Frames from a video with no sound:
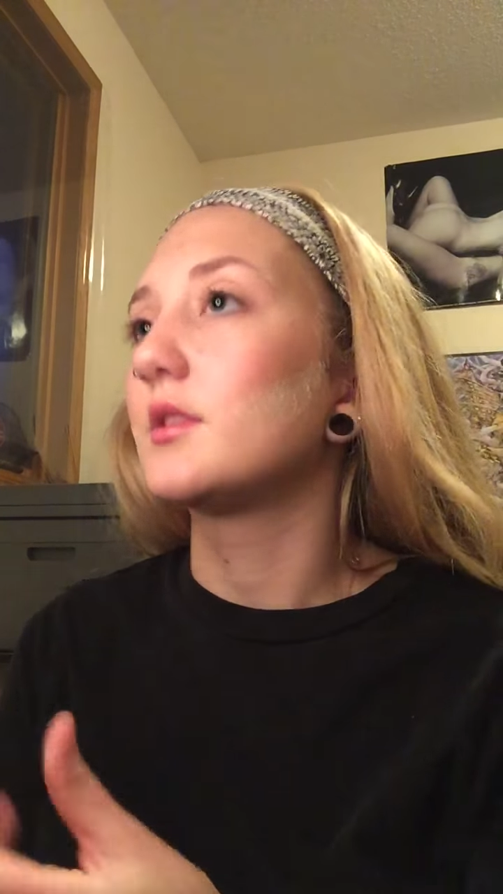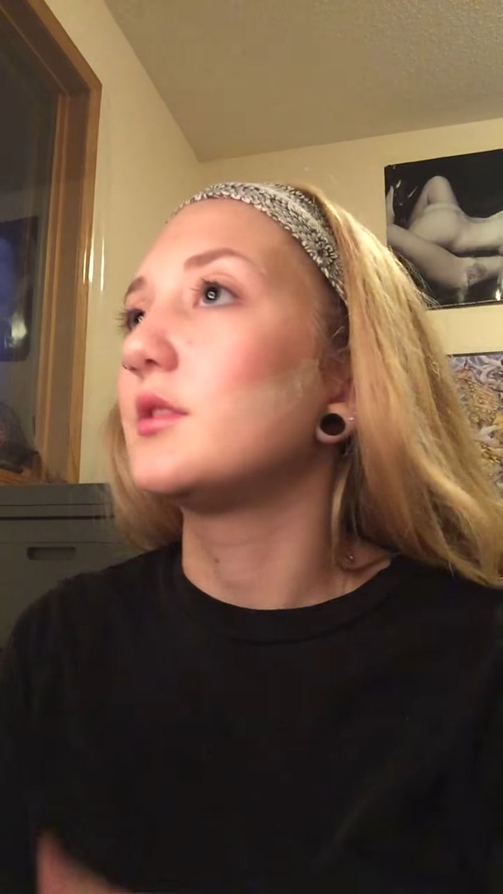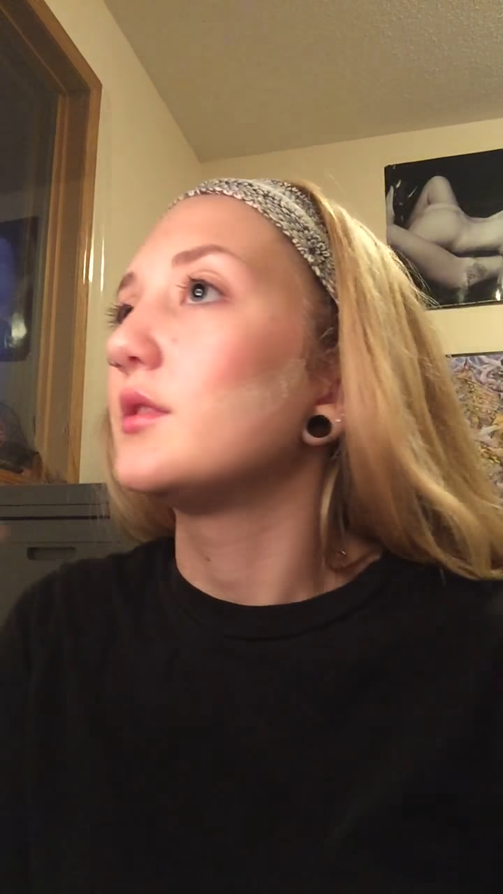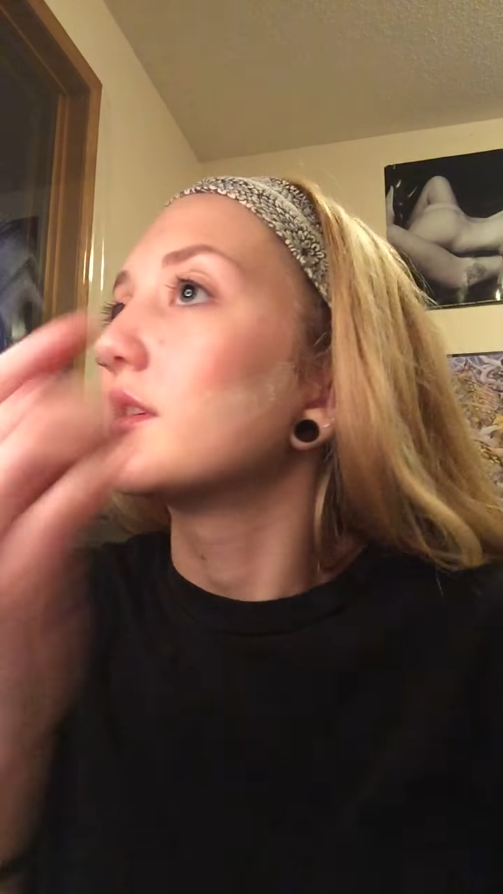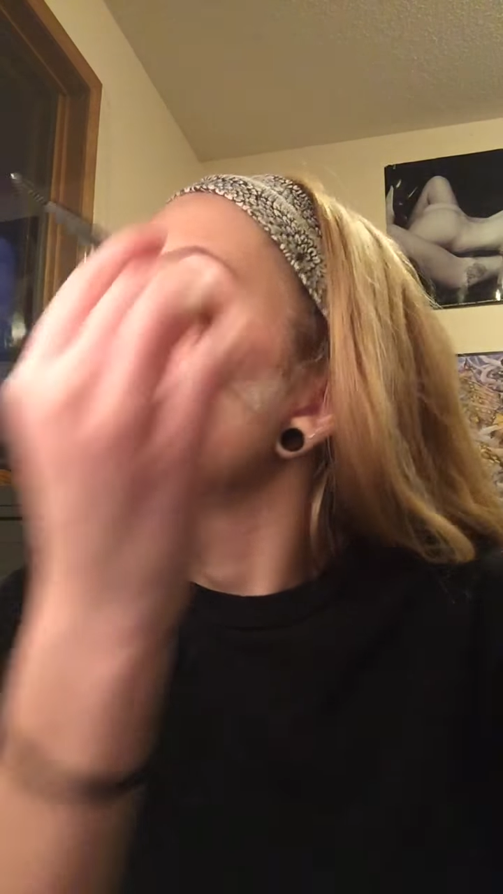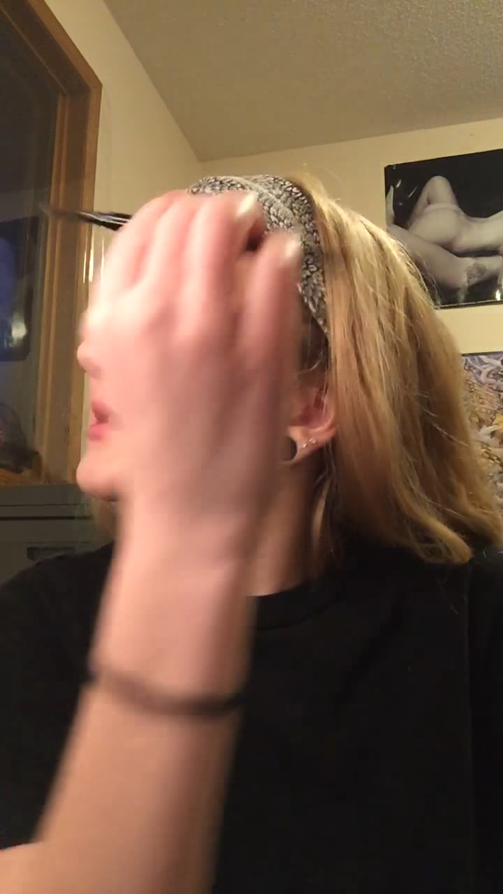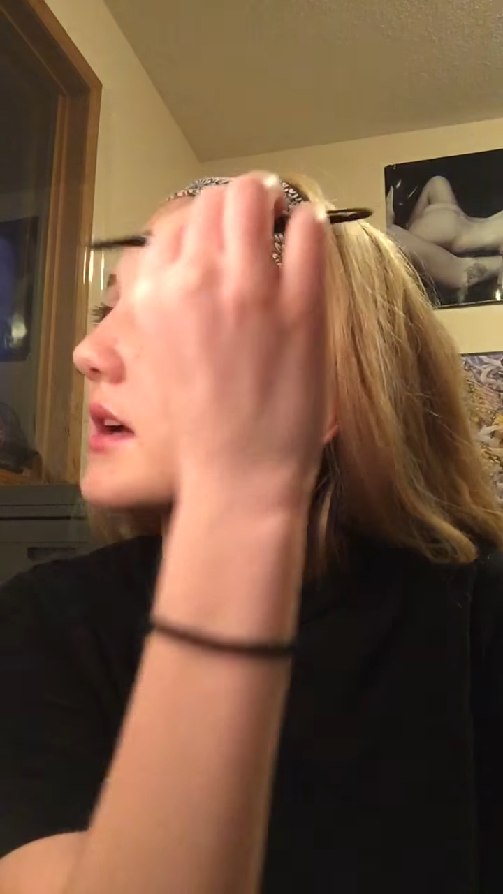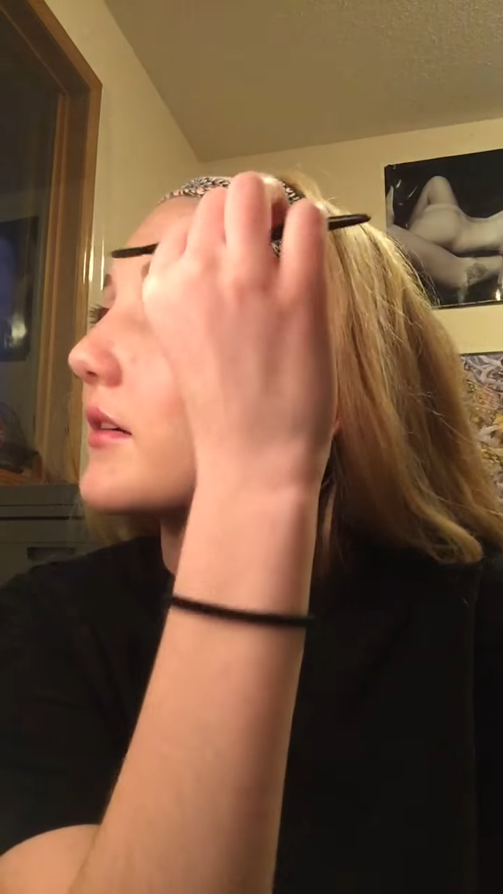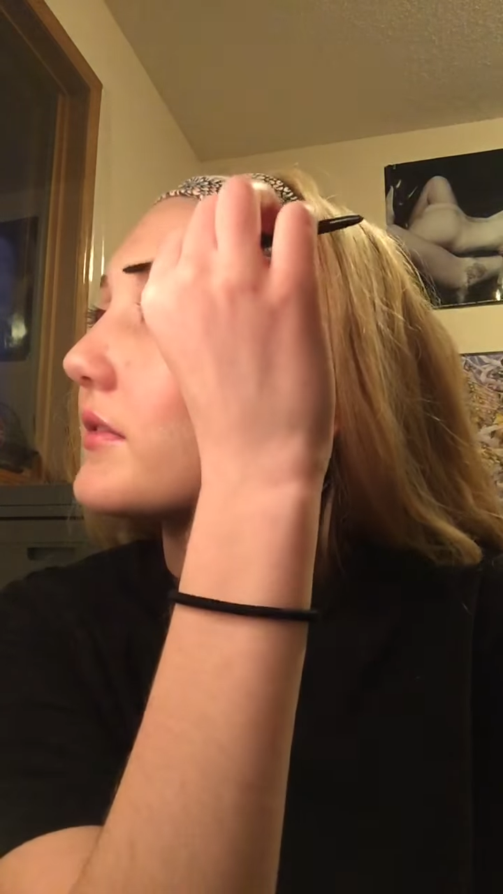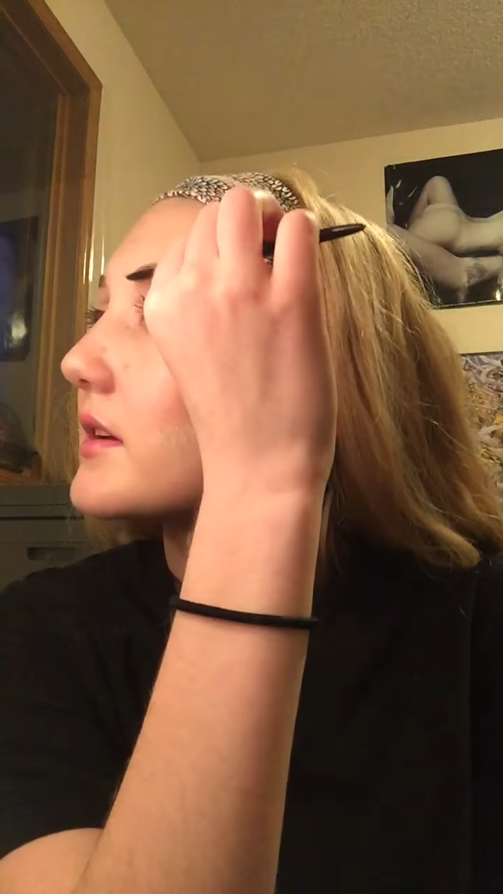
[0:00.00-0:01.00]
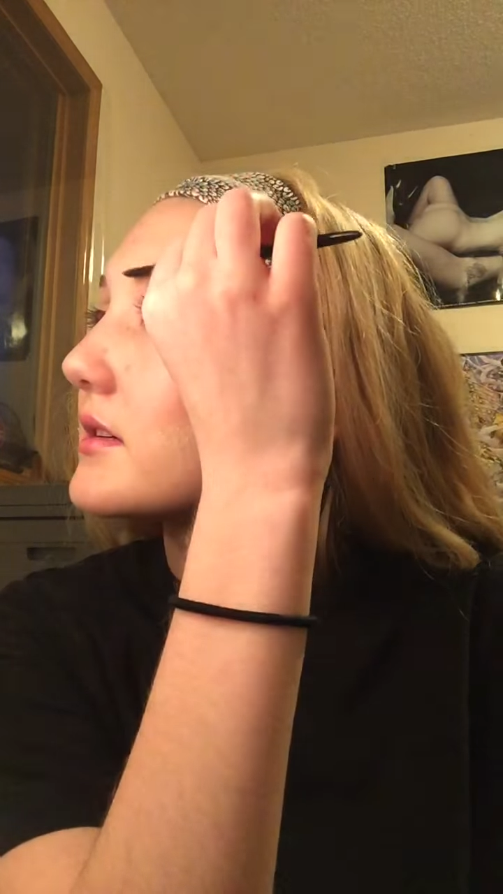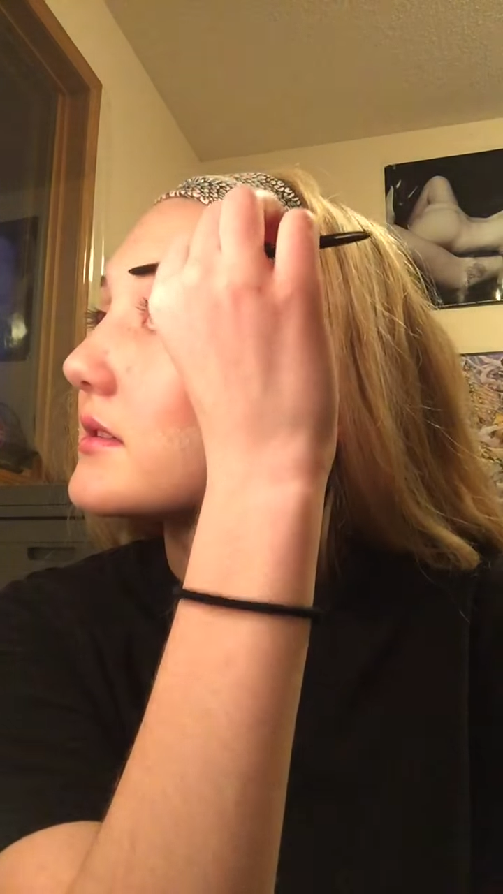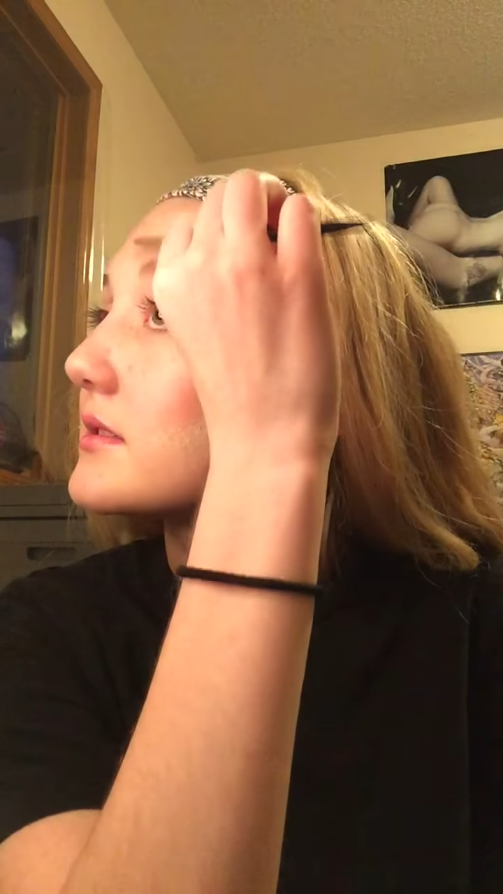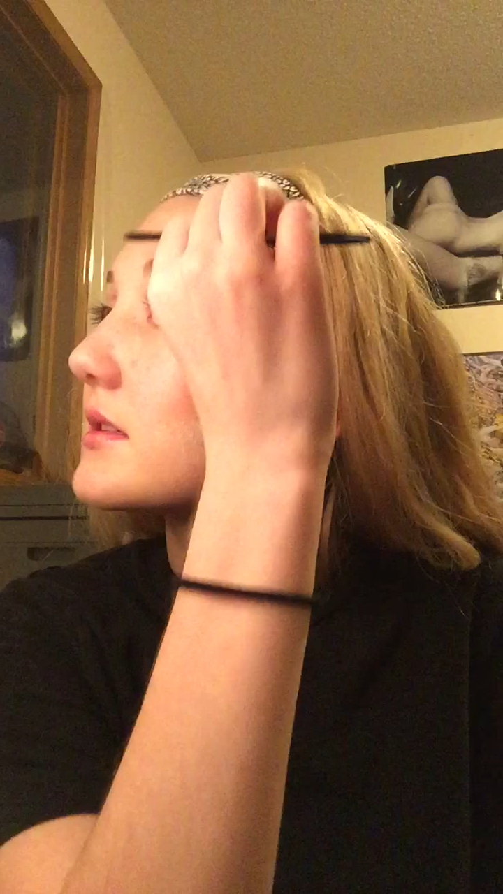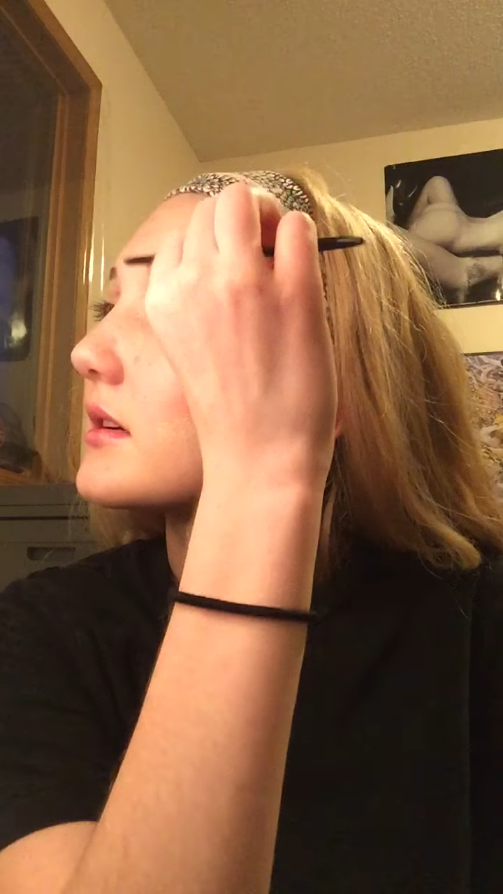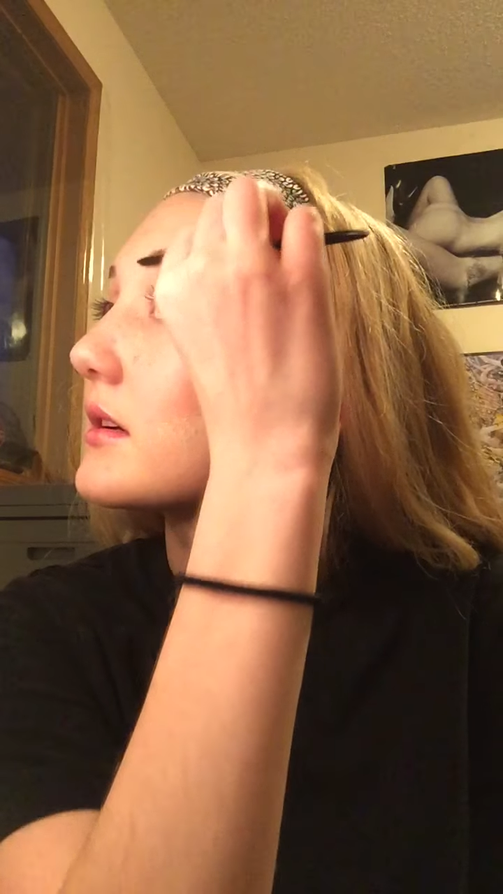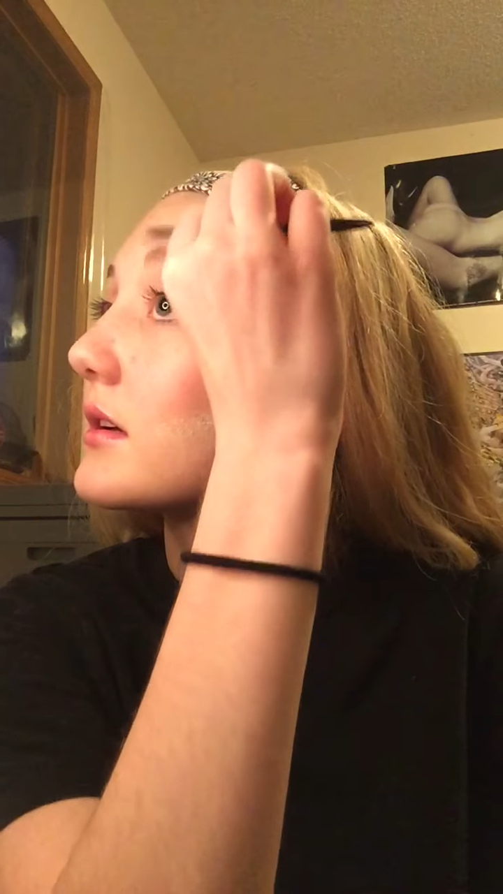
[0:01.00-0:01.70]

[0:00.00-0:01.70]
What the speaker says: to do your stuff is.